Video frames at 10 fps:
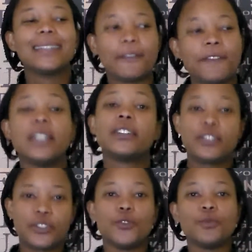
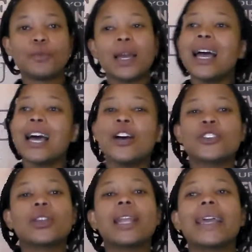definite do.
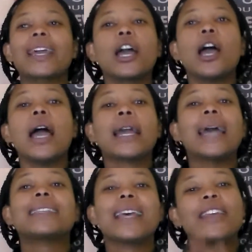So
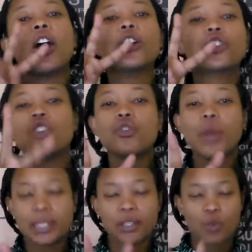guys, there are two
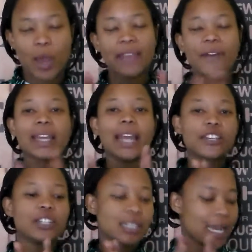reasons why, if I could
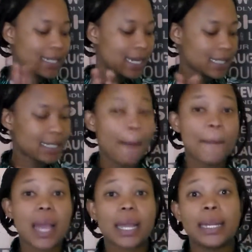actually just take a
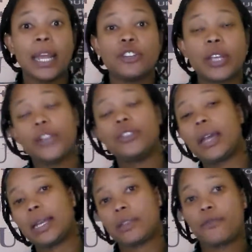step back and educate you
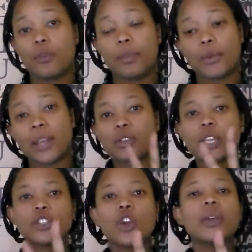guys for a bit, right? So
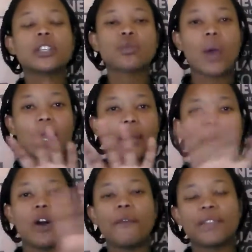there are two reasons
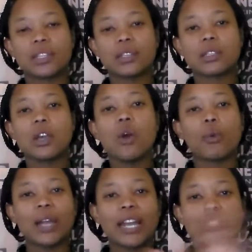why offices
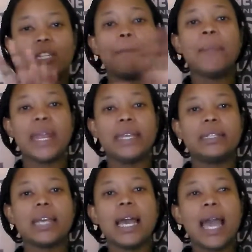were actually
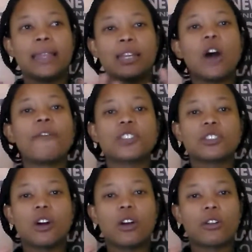made and that
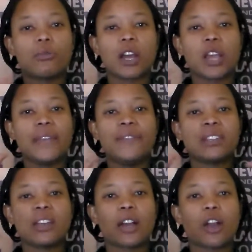offices are
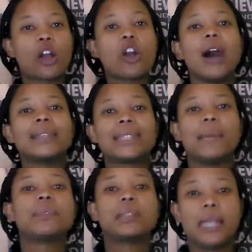even a
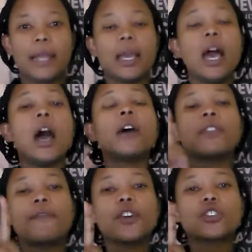concept today.
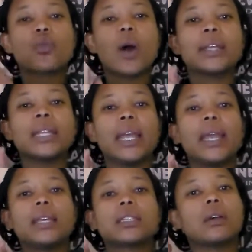The first one
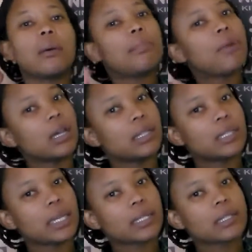is
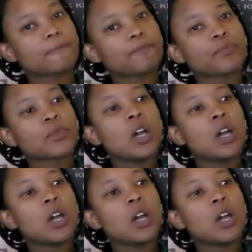politics.